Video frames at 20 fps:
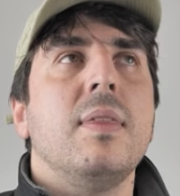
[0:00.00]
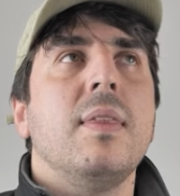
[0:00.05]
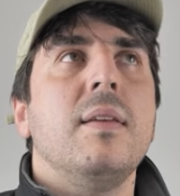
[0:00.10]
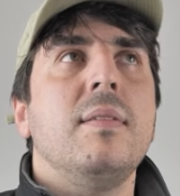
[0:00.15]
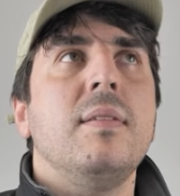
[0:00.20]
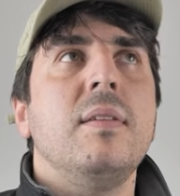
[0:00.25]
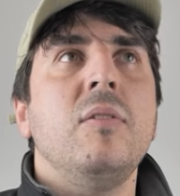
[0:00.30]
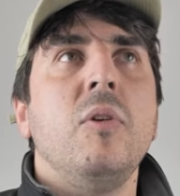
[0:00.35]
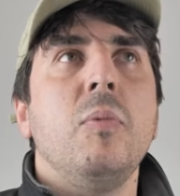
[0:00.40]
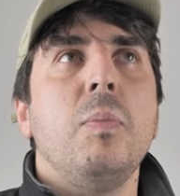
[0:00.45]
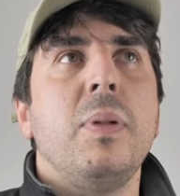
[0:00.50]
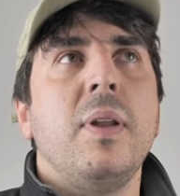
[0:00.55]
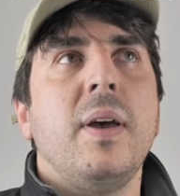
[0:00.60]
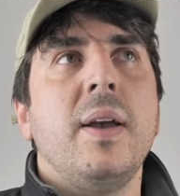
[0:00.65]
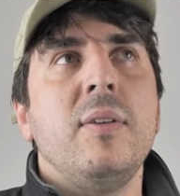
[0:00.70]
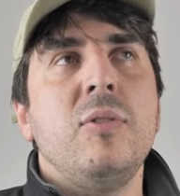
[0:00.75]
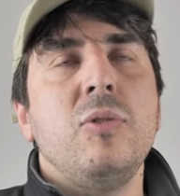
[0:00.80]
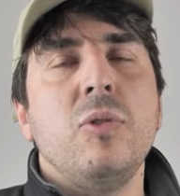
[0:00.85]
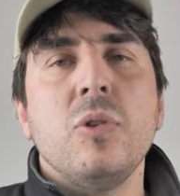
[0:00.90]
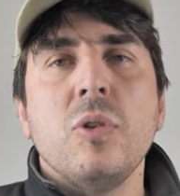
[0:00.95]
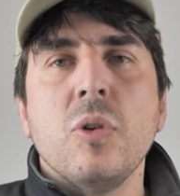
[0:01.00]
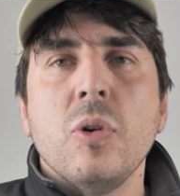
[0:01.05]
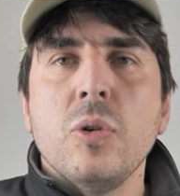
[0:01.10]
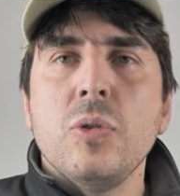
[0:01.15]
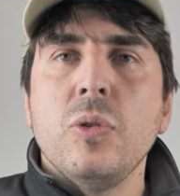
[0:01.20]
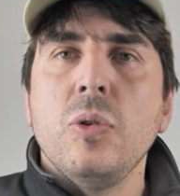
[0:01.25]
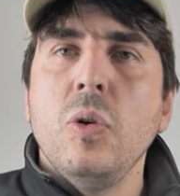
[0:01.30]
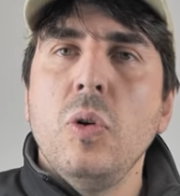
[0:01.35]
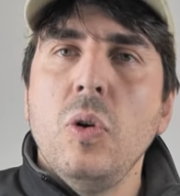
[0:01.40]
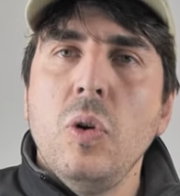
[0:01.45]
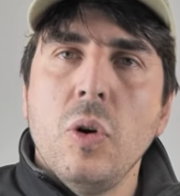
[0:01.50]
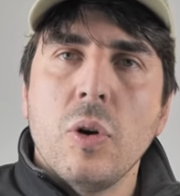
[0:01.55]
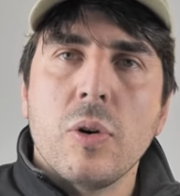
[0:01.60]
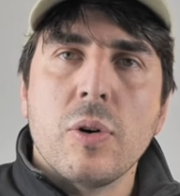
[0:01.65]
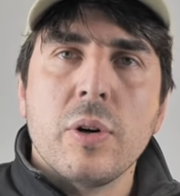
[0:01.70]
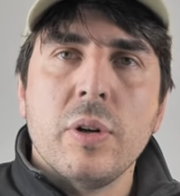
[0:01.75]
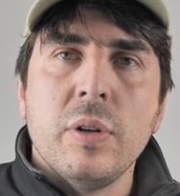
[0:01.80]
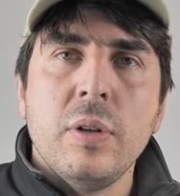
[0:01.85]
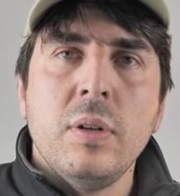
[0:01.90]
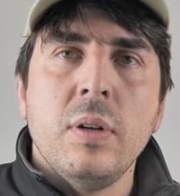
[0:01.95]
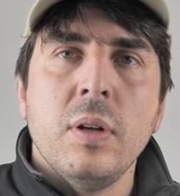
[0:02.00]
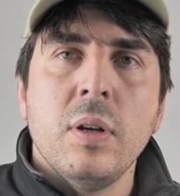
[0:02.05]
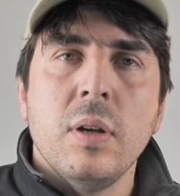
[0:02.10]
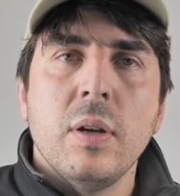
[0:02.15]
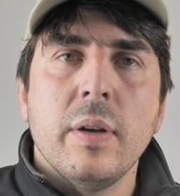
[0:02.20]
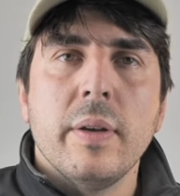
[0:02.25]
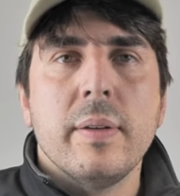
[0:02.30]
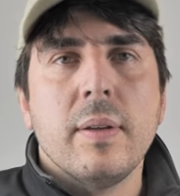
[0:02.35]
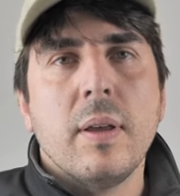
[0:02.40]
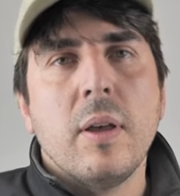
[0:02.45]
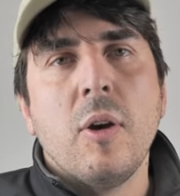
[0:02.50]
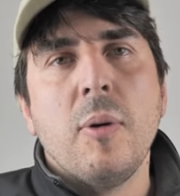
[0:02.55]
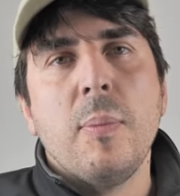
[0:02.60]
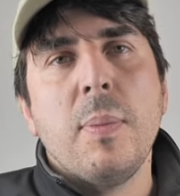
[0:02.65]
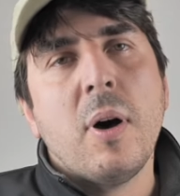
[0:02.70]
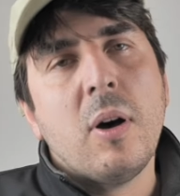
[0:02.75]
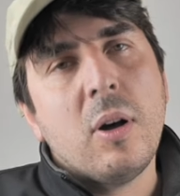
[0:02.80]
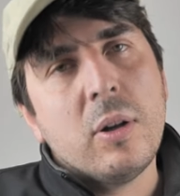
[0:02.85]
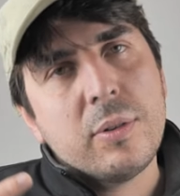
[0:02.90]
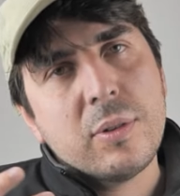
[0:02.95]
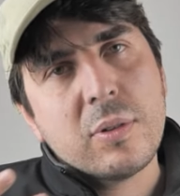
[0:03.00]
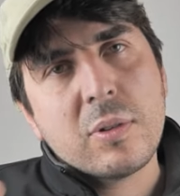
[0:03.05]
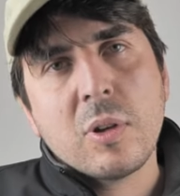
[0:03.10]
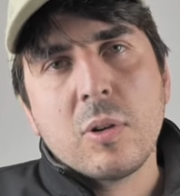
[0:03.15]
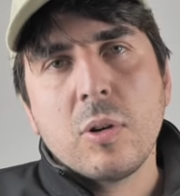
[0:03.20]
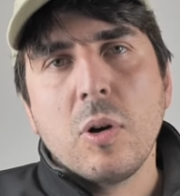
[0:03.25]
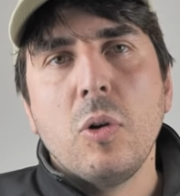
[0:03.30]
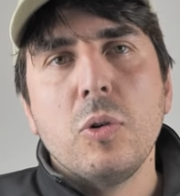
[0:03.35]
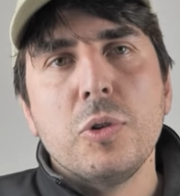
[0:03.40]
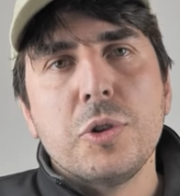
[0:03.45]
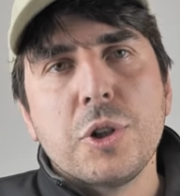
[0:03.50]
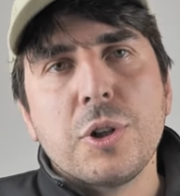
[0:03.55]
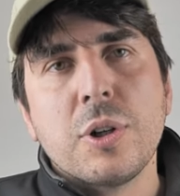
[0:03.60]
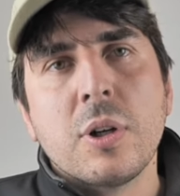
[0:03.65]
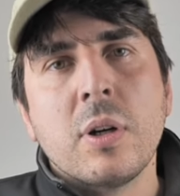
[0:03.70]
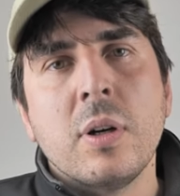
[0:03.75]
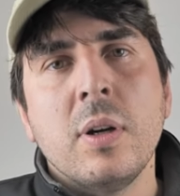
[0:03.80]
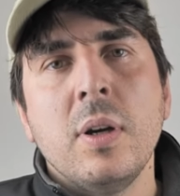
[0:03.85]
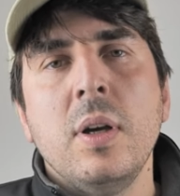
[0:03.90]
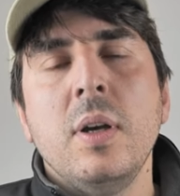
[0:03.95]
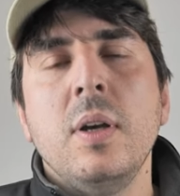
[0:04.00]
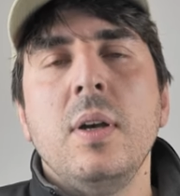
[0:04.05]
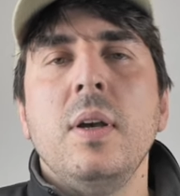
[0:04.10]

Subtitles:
this is a place you go to learn about culture.